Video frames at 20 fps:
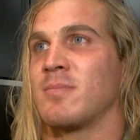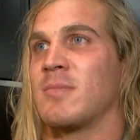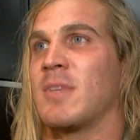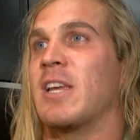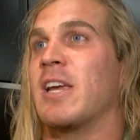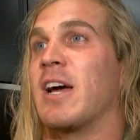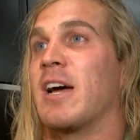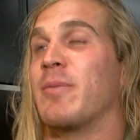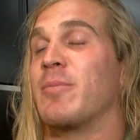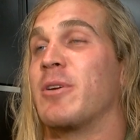
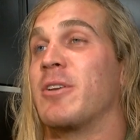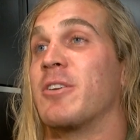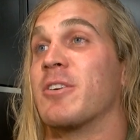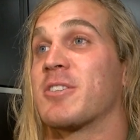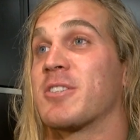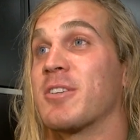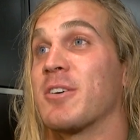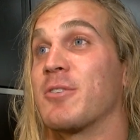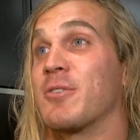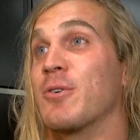Yeah, I mean, you're
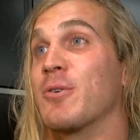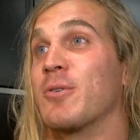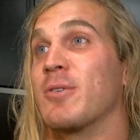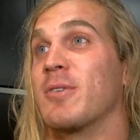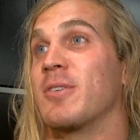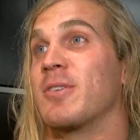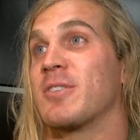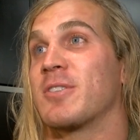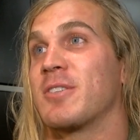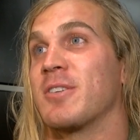still
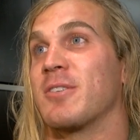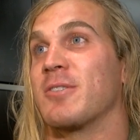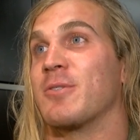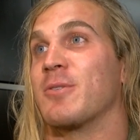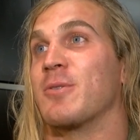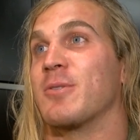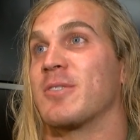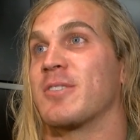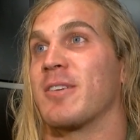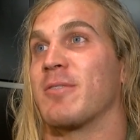
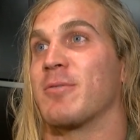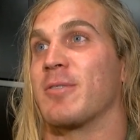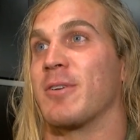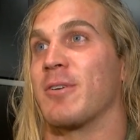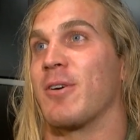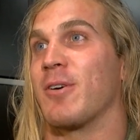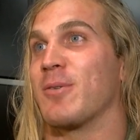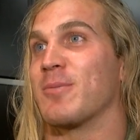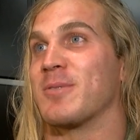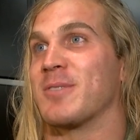doing stuff with
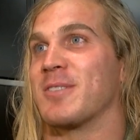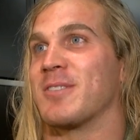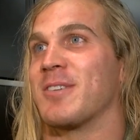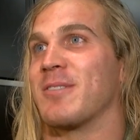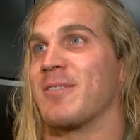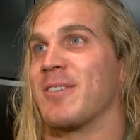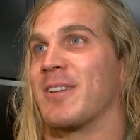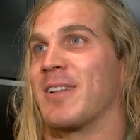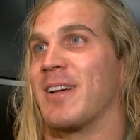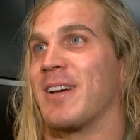your arms and
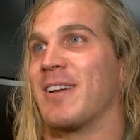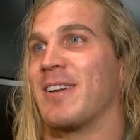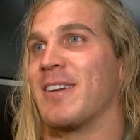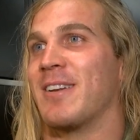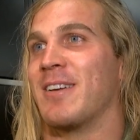stuff like that.